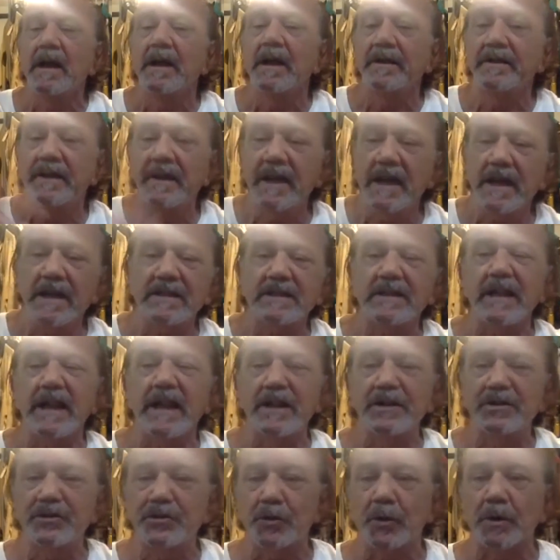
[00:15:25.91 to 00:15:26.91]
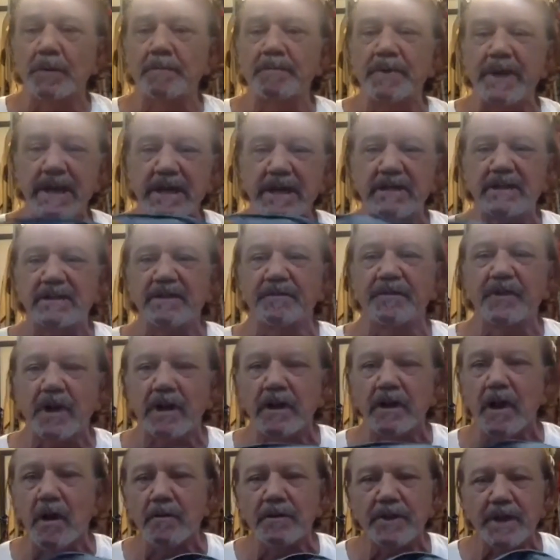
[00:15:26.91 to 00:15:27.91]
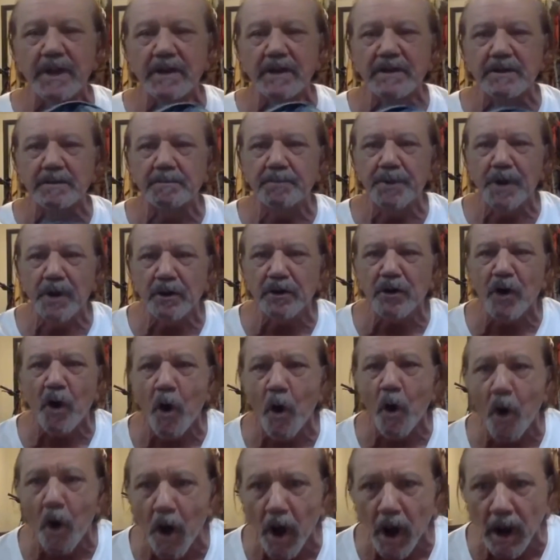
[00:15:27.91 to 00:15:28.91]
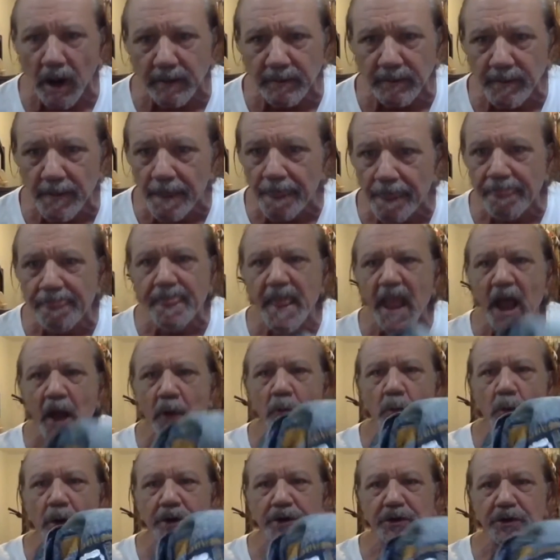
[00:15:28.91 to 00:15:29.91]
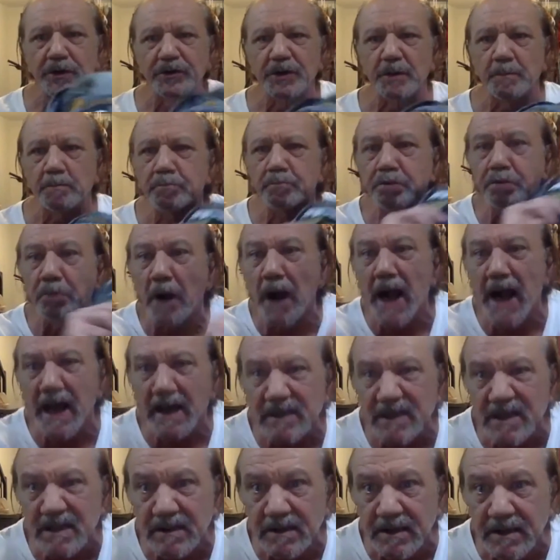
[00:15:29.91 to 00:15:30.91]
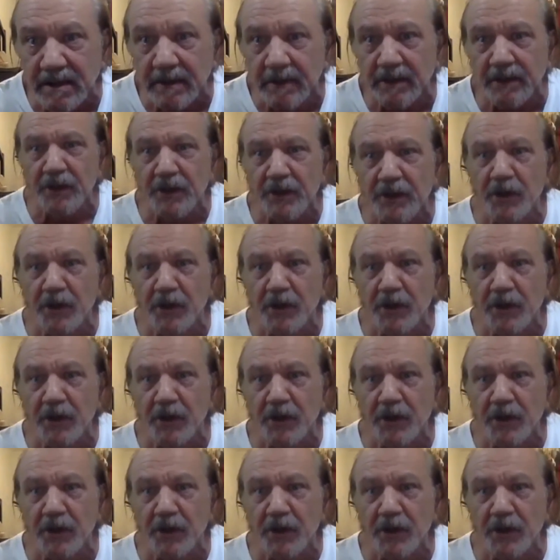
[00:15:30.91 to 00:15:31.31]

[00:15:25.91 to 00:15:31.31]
This is your piece of clothing to put on when you're depressed,